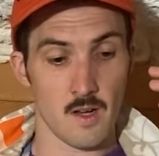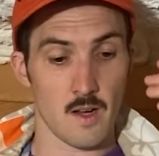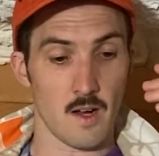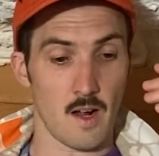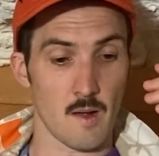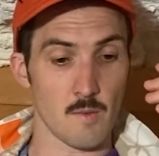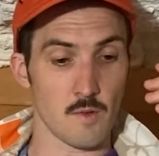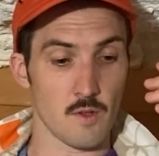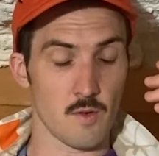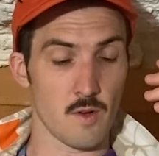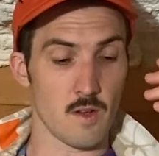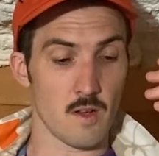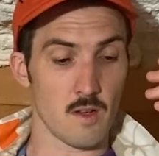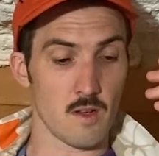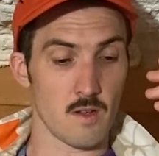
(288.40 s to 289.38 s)
I'm
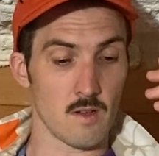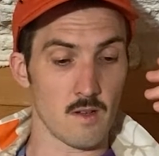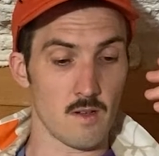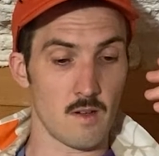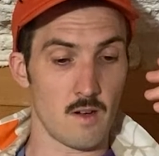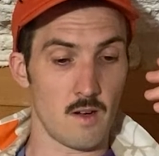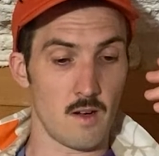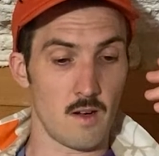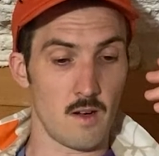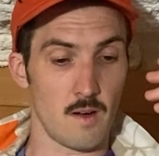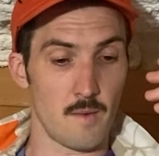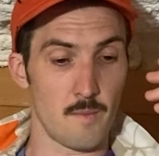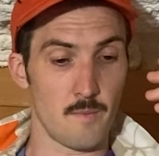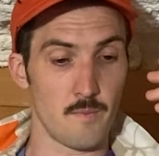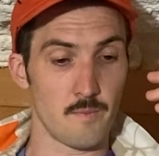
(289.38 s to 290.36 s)
doing
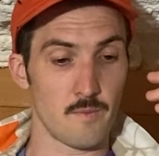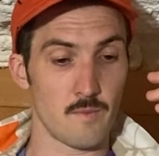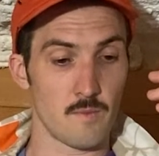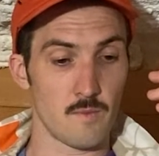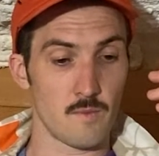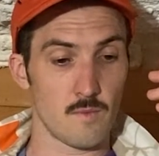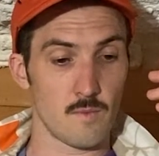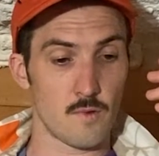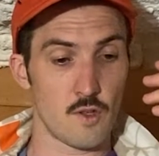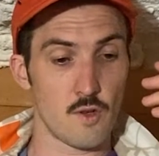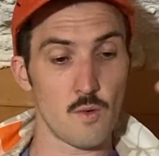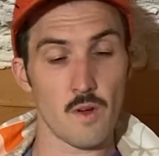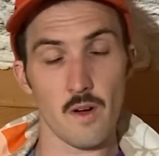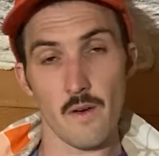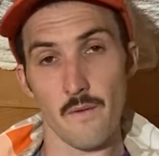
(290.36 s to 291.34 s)

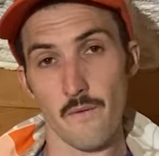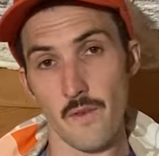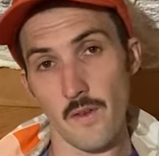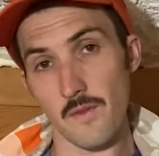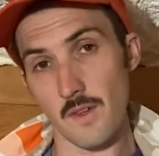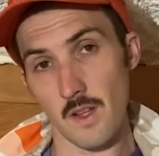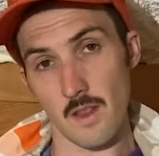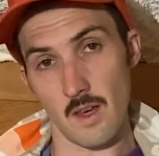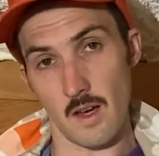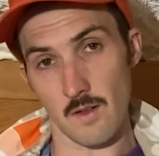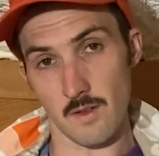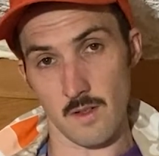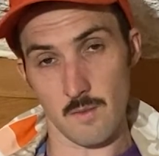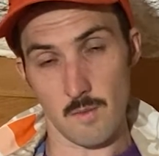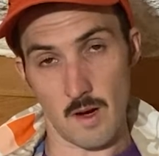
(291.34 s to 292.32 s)

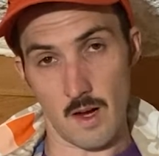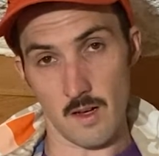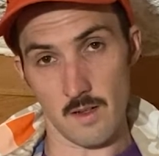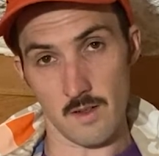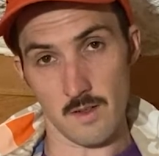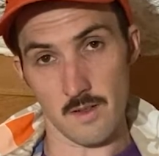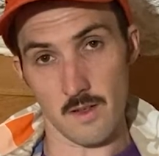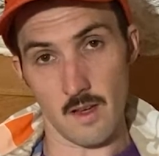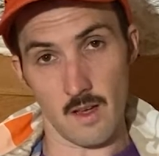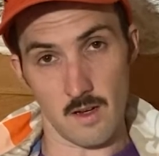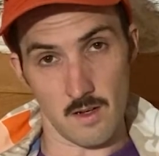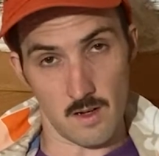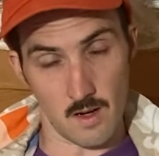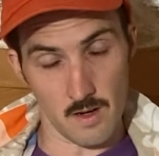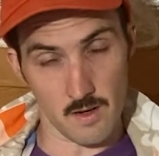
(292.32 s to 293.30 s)
250,000 miles and
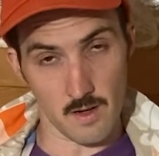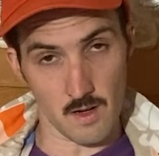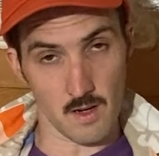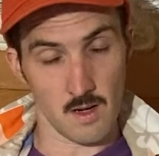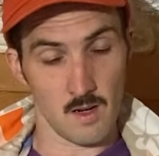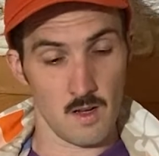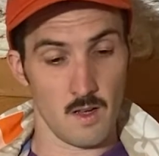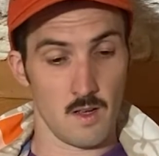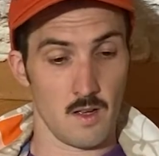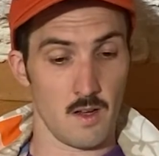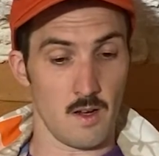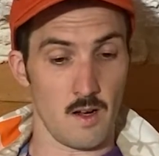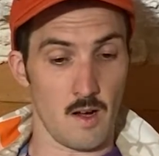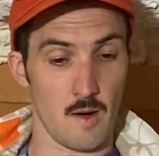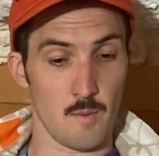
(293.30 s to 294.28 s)
under,
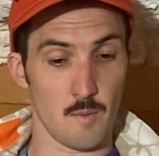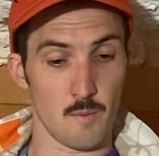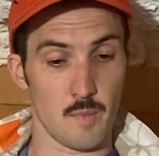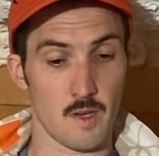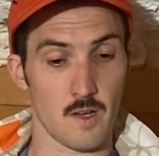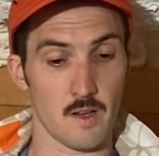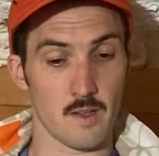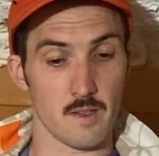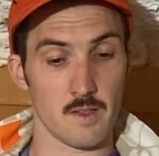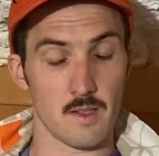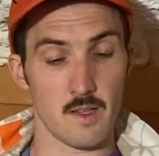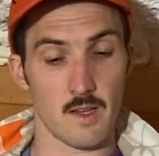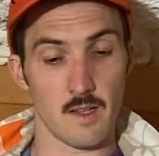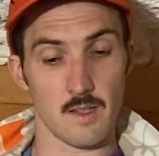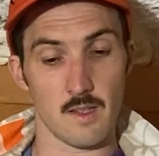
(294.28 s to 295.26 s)
because
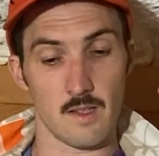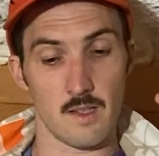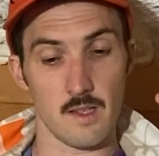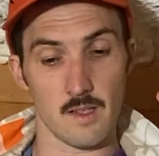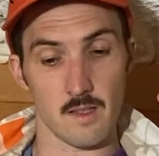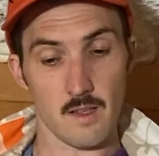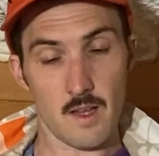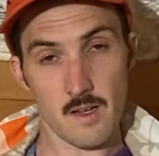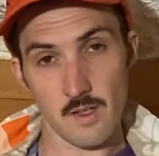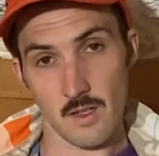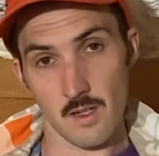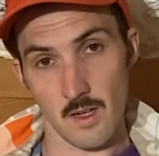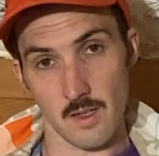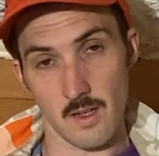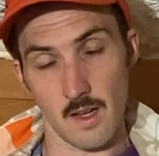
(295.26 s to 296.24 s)
it is a diesel
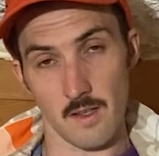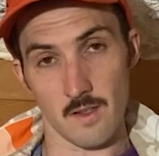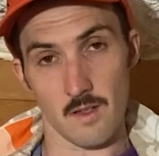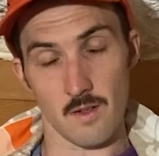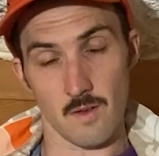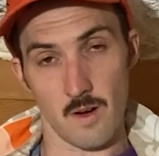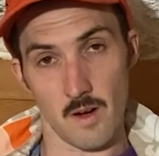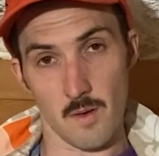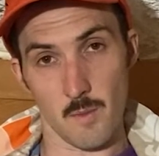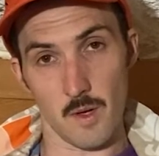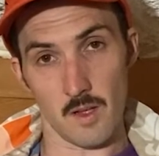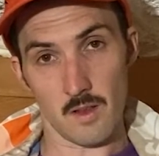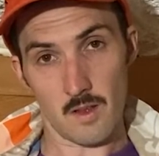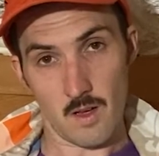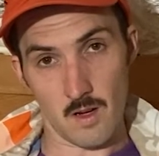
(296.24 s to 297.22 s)
engine. It tends to run a
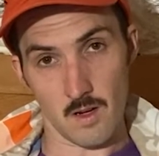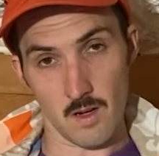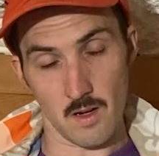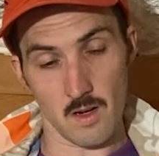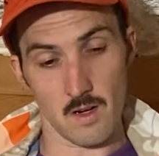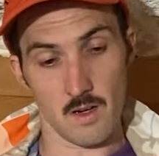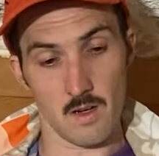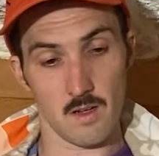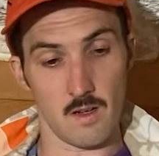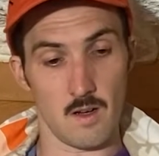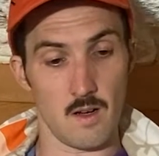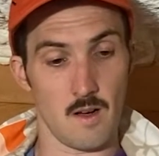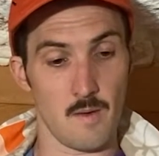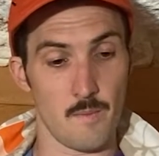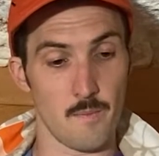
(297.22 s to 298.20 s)
bit
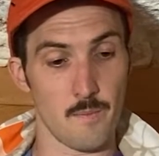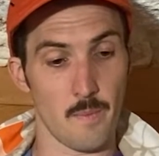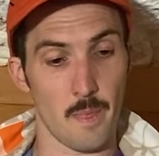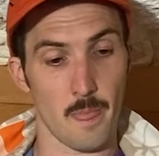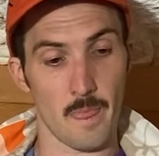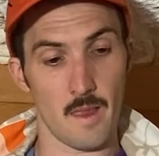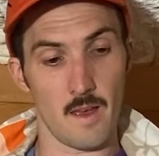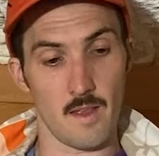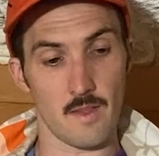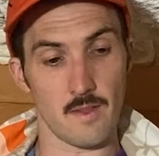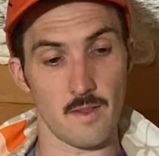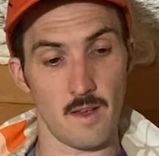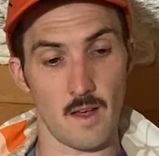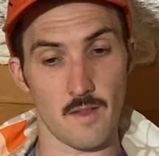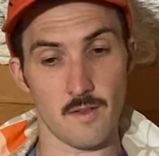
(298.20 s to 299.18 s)
longer,
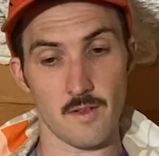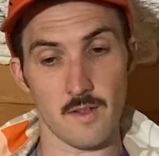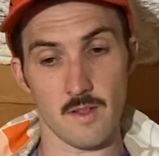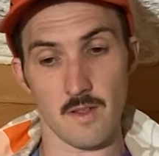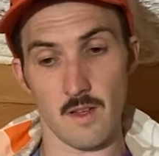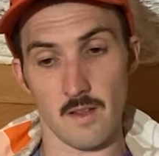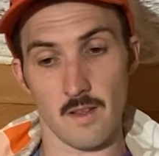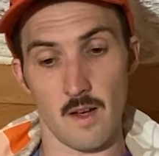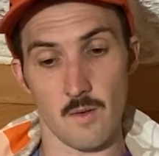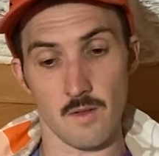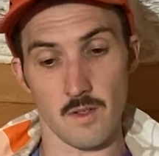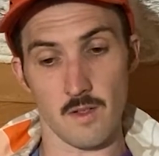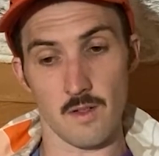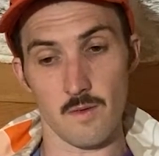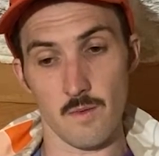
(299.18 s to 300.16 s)
and I just thought that was a good